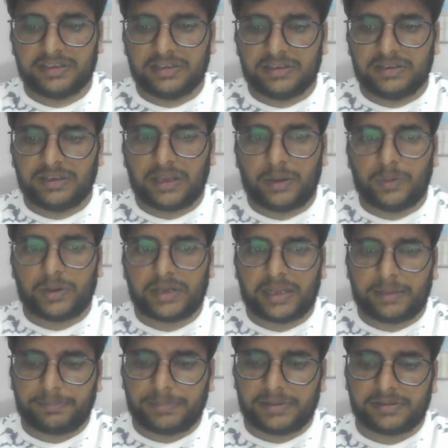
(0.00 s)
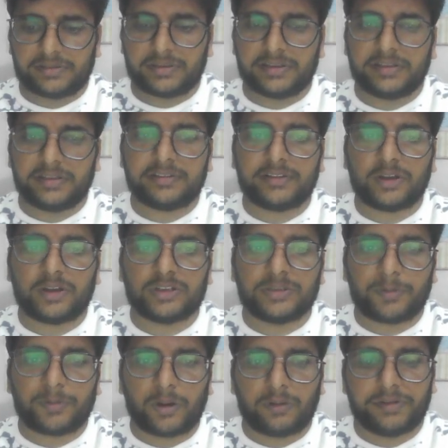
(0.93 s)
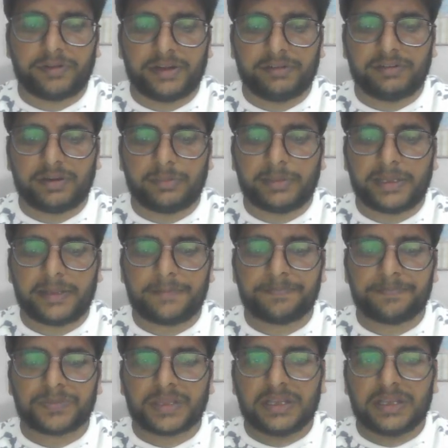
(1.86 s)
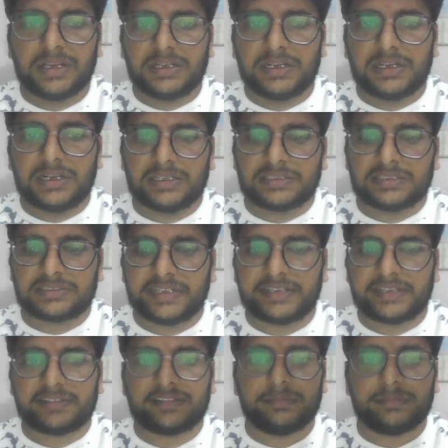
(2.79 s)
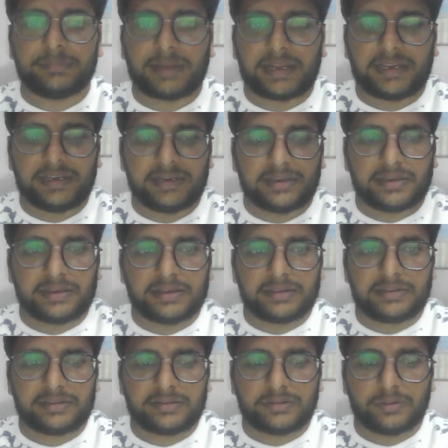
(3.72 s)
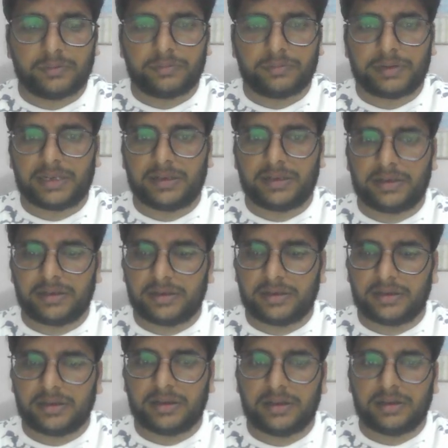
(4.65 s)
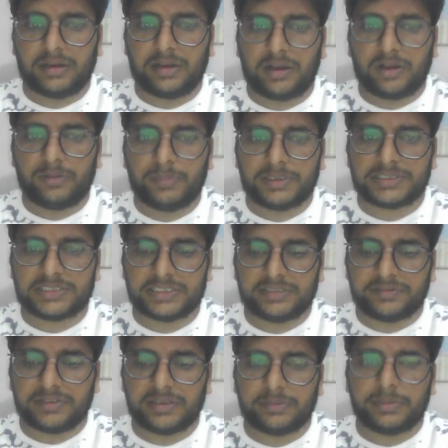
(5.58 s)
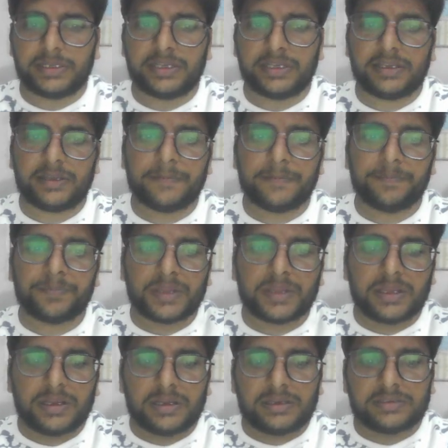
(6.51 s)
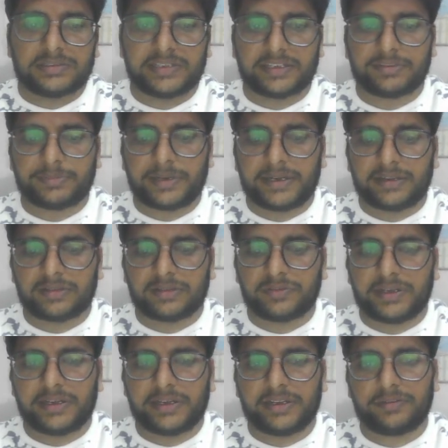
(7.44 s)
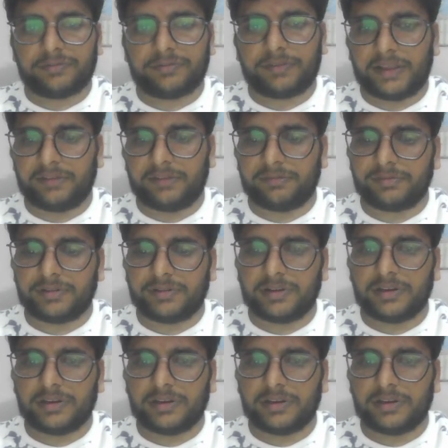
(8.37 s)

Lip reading: Now what happens is, now the profit will be 6 minus 1. How much it will be? 6 minus 1, it is 5.